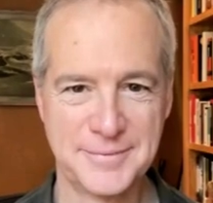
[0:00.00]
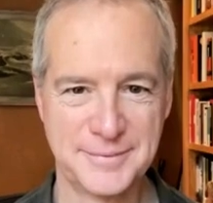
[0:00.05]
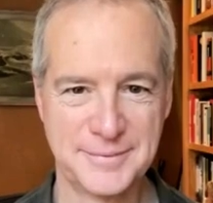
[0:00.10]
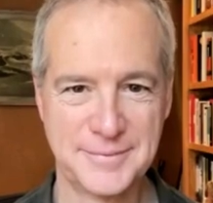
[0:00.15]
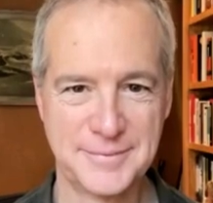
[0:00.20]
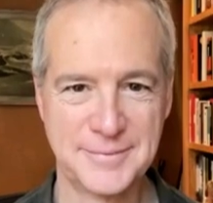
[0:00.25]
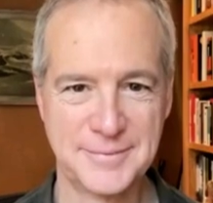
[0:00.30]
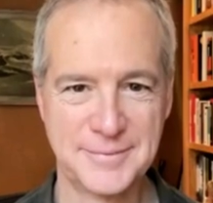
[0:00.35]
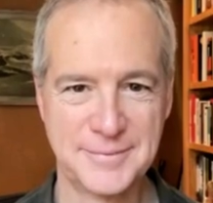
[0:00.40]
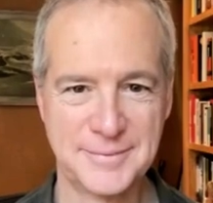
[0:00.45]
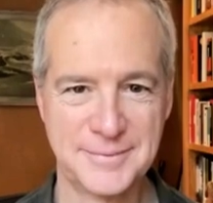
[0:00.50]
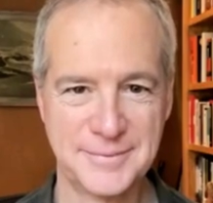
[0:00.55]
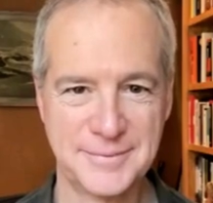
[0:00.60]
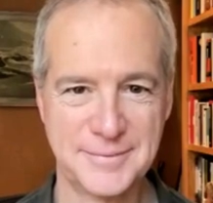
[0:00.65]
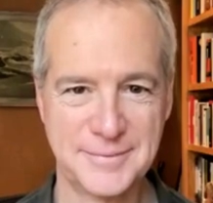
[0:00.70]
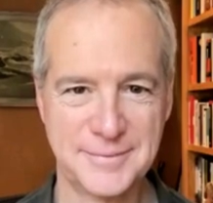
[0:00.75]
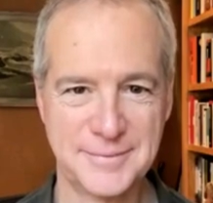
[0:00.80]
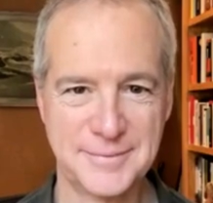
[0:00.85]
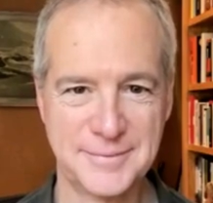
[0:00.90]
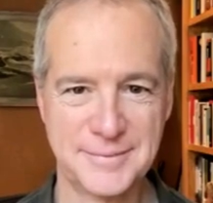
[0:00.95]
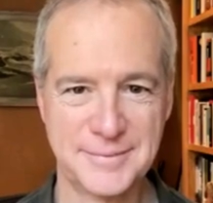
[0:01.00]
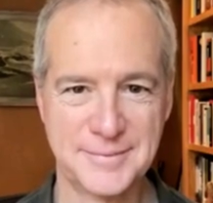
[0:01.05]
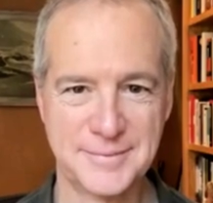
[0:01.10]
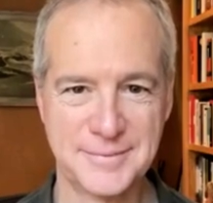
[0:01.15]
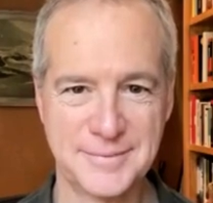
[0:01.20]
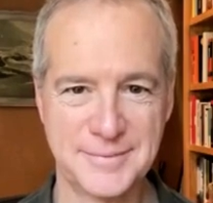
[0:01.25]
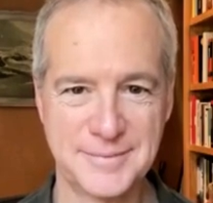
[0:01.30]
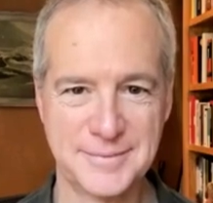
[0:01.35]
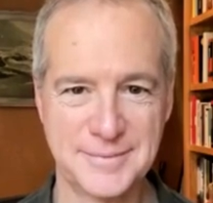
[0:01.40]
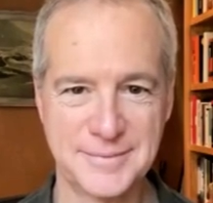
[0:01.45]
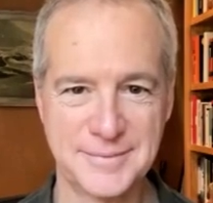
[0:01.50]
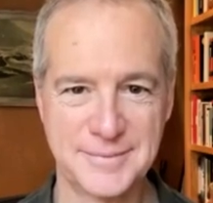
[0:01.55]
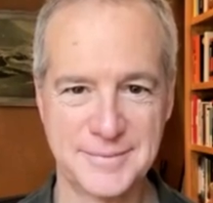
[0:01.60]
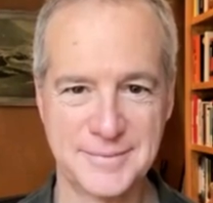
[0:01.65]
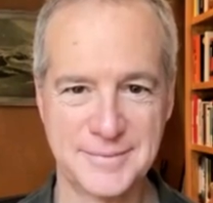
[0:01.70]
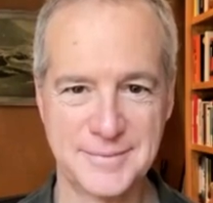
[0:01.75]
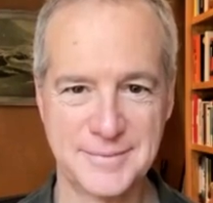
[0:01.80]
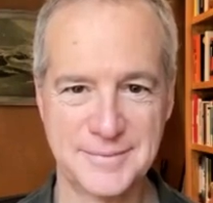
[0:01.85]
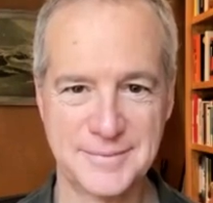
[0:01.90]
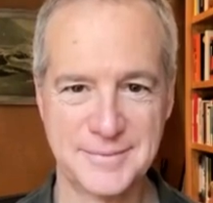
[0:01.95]

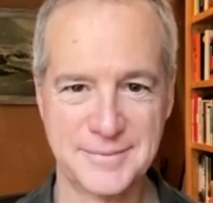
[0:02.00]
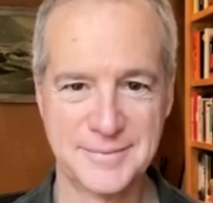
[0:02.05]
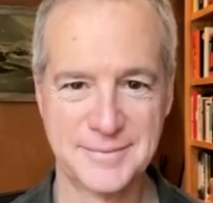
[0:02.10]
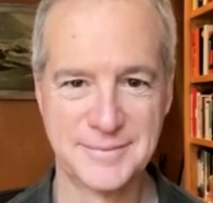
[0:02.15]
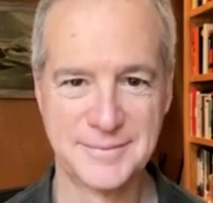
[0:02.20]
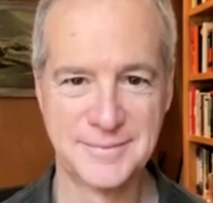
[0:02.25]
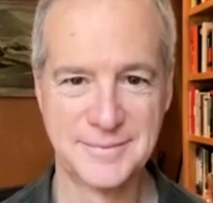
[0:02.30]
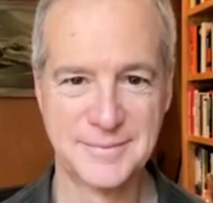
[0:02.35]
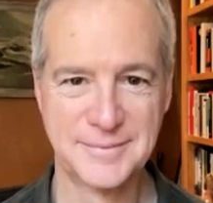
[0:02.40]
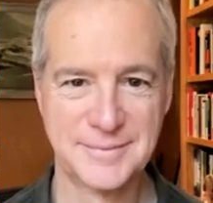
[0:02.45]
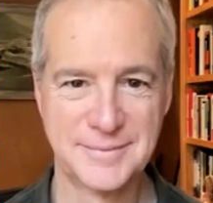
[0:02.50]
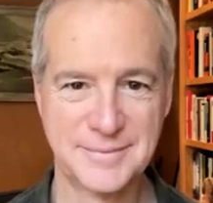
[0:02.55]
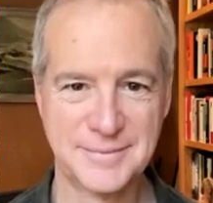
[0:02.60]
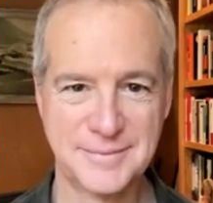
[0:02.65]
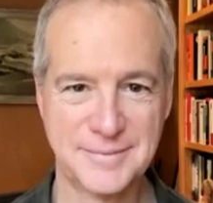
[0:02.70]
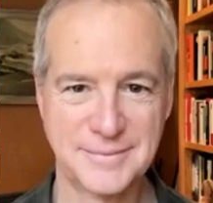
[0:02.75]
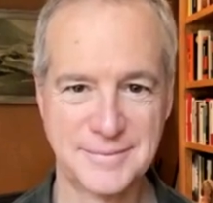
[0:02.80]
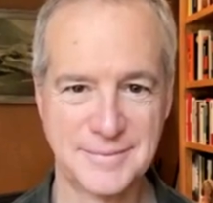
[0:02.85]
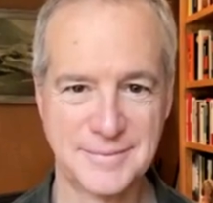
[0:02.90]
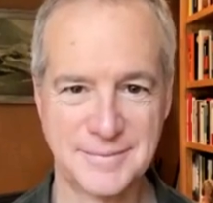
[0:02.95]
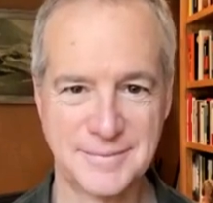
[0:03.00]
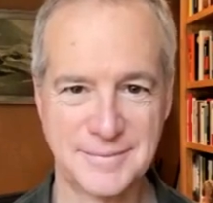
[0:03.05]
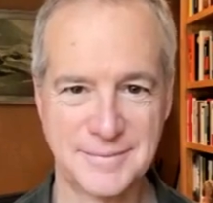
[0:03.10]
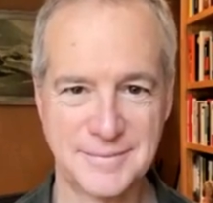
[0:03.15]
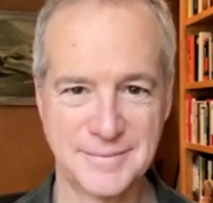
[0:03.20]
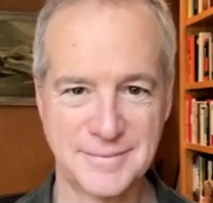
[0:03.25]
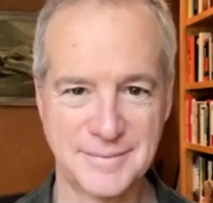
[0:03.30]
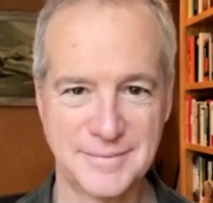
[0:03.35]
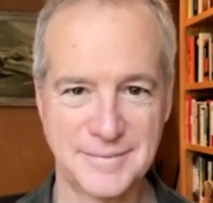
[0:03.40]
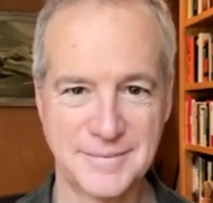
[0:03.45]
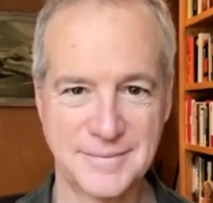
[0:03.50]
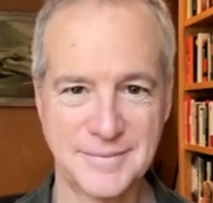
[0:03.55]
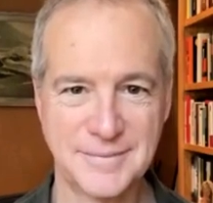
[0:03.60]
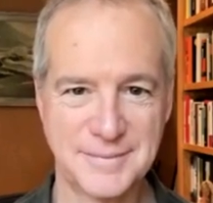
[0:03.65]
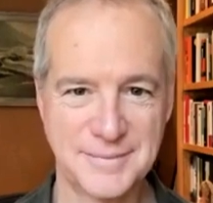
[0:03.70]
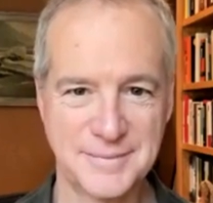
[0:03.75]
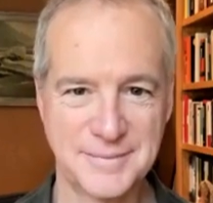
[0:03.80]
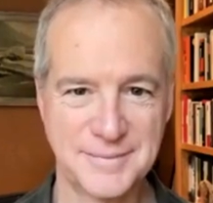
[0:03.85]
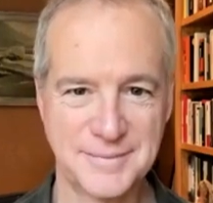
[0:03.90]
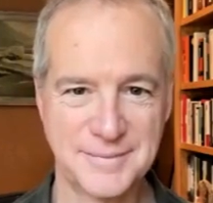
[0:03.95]

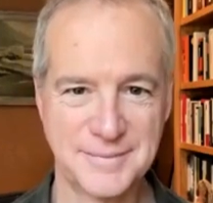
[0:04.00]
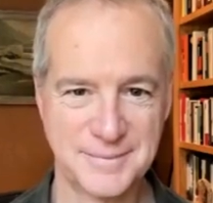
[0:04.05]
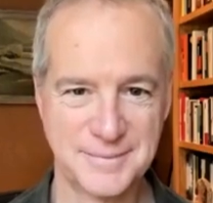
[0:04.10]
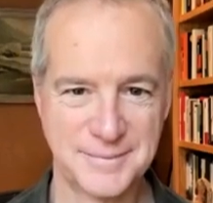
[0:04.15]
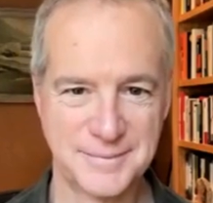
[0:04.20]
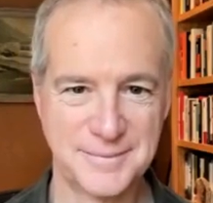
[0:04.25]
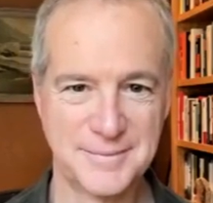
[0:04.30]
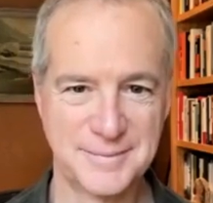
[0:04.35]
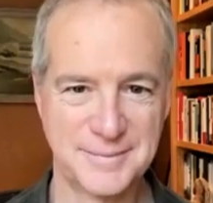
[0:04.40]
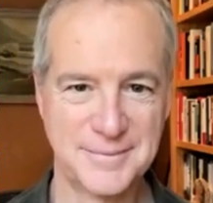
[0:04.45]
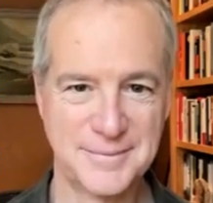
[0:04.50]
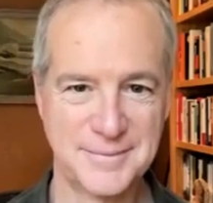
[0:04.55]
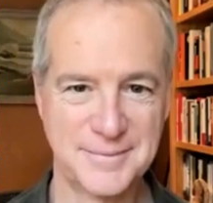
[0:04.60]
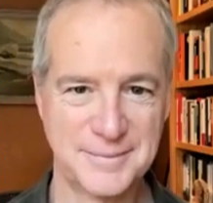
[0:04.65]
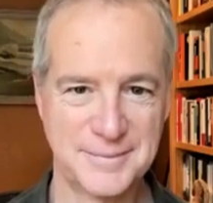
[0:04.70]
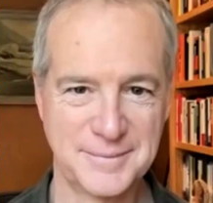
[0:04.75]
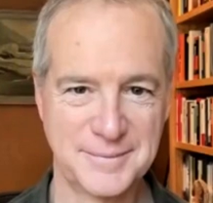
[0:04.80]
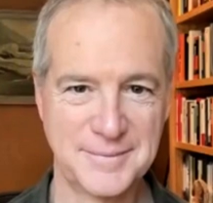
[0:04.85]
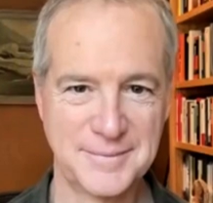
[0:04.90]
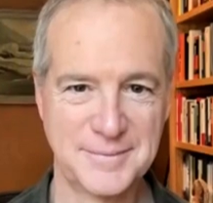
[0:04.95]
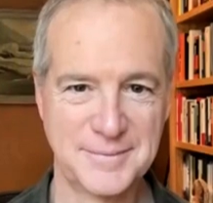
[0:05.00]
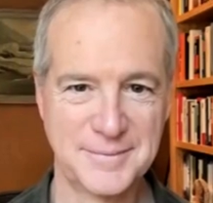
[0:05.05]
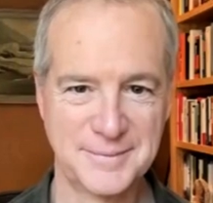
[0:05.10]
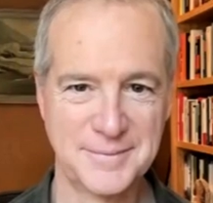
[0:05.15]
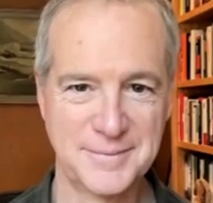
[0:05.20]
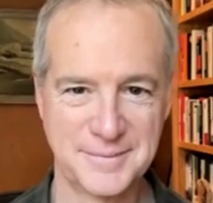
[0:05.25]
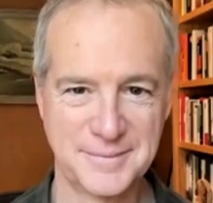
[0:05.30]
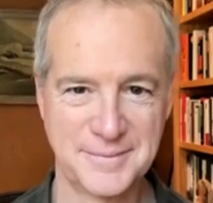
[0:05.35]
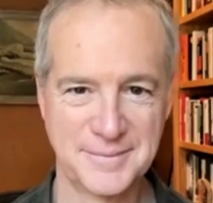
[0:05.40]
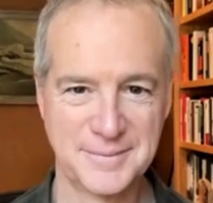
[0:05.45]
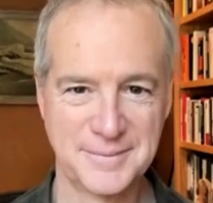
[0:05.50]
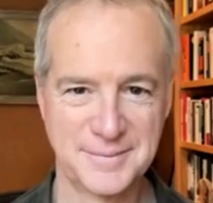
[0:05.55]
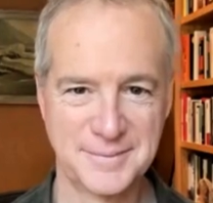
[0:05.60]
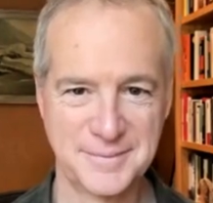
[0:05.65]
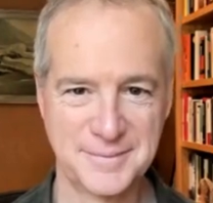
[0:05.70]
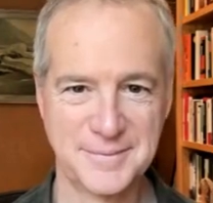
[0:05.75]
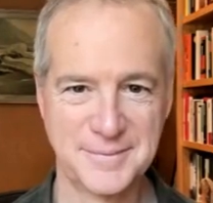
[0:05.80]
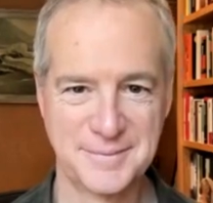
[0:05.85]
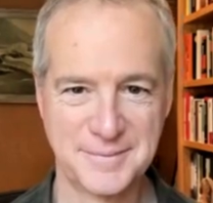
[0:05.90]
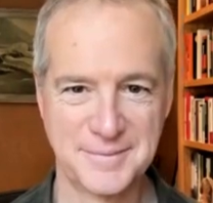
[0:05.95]

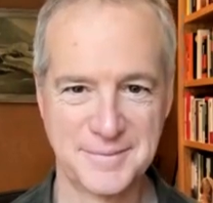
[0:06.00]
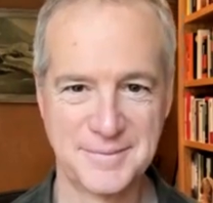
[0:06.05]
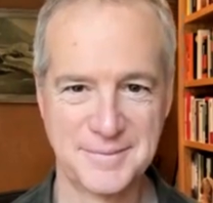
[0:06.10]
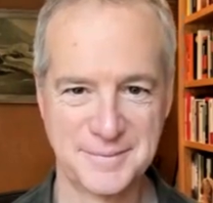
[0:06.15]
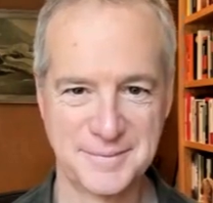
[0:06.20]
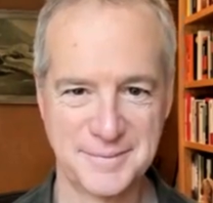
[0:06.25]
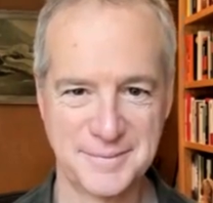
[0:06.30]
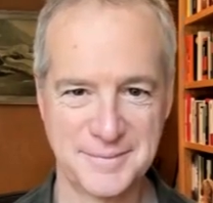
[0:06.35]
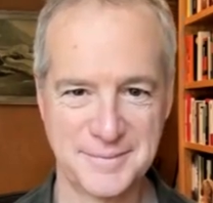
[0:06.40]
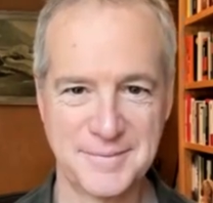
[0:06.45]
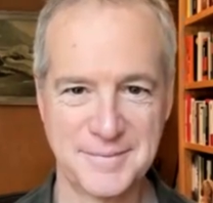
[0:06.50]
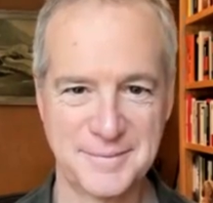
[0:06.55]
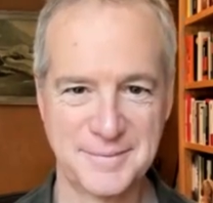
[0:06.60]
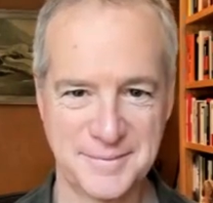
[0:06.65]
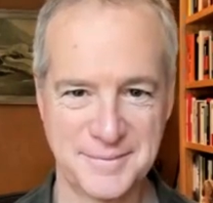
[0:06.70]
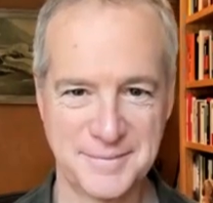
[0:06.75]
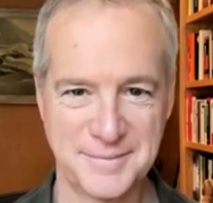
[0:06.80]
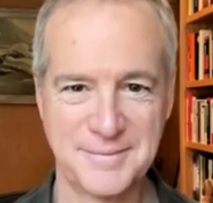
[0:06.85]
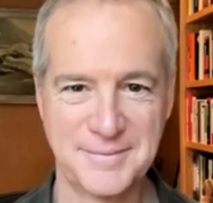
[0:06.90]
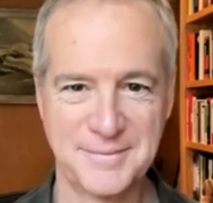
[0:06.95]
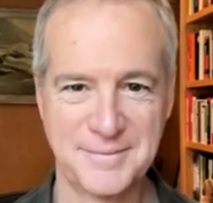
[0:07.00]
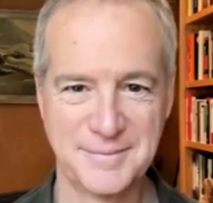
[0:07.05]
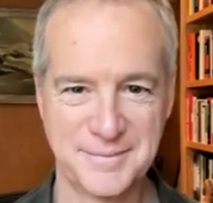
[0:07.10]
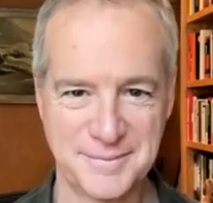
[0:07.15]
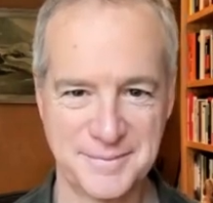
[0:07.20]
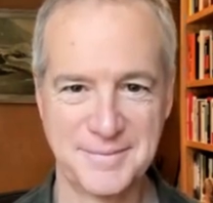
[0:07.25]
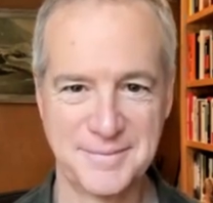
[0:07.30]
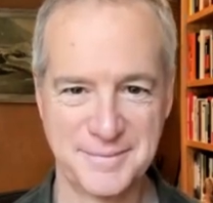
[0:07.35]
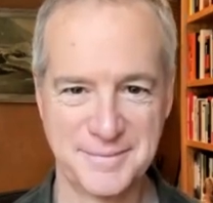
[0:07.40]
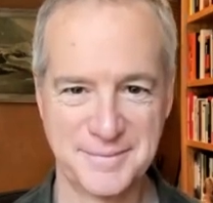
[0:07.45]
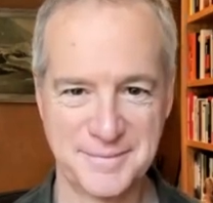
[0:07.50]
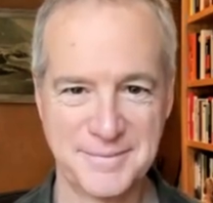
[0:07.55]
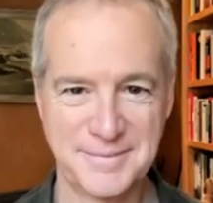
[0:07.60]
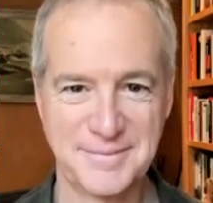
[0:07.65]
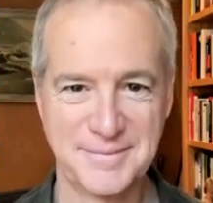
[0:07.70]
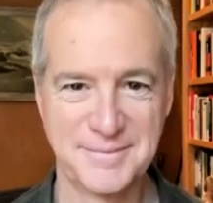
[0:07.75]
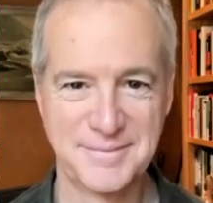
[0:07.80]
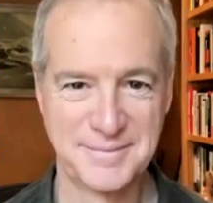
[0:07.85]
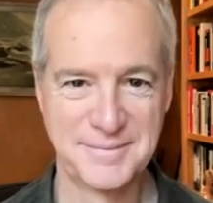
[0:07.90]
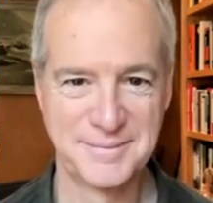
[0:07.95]
The person shown says nothing.